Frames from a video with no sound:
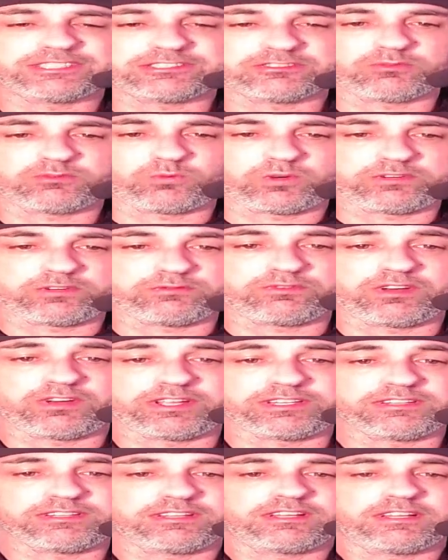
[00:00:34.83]
in one
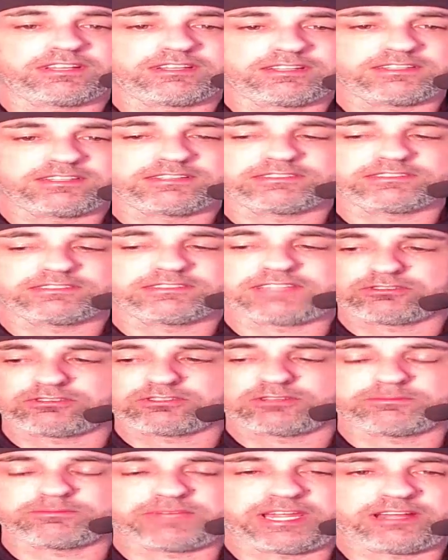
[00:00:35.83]
fight. That'll
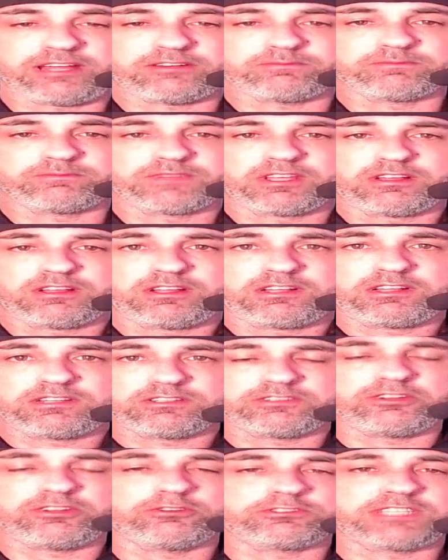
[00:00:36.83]
come down.
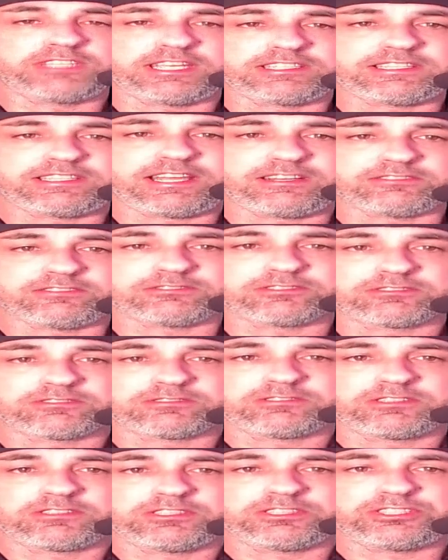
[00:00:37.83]
No takedowns
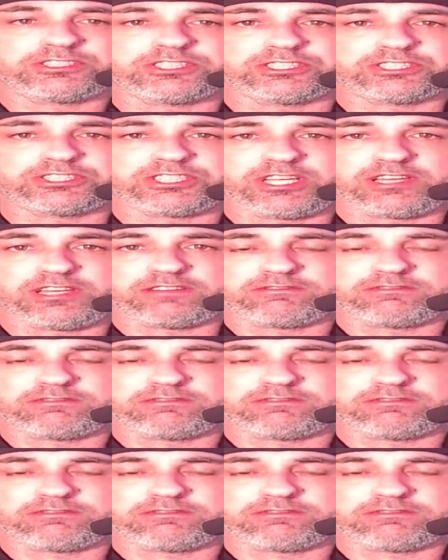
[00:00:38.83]
just yet.